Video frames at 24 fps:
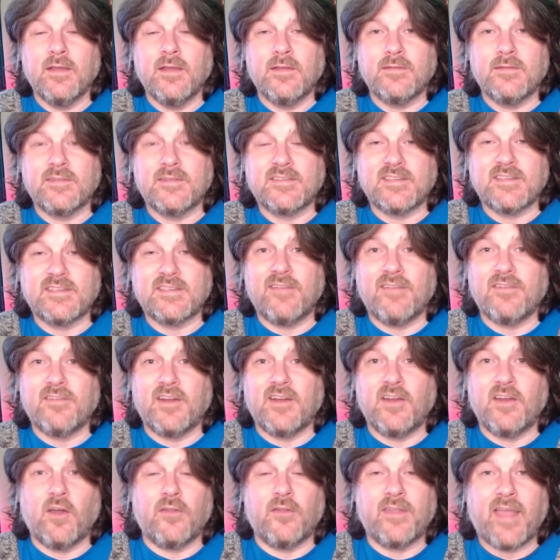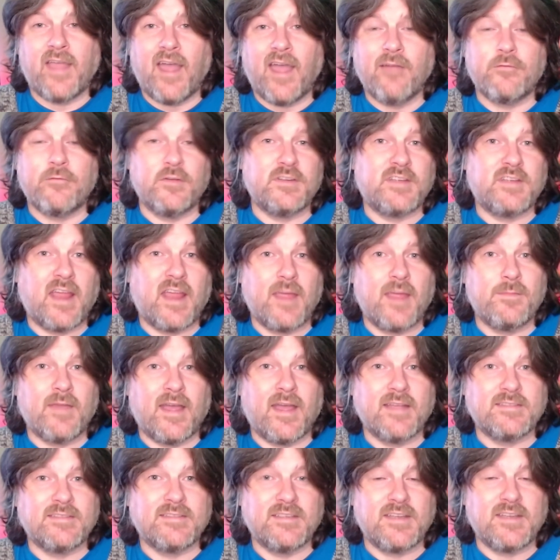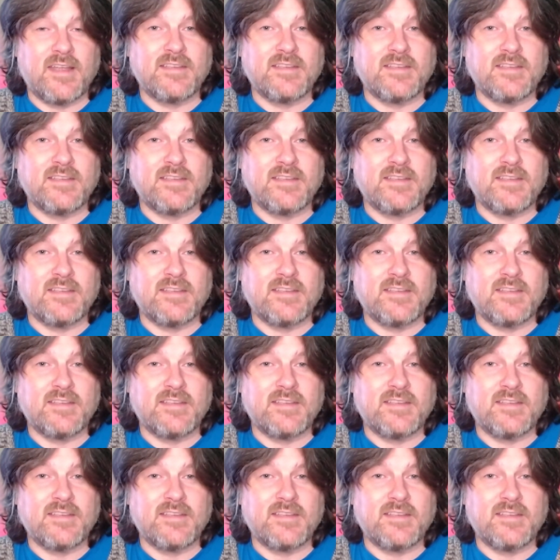This is definitely not the average game that I suggested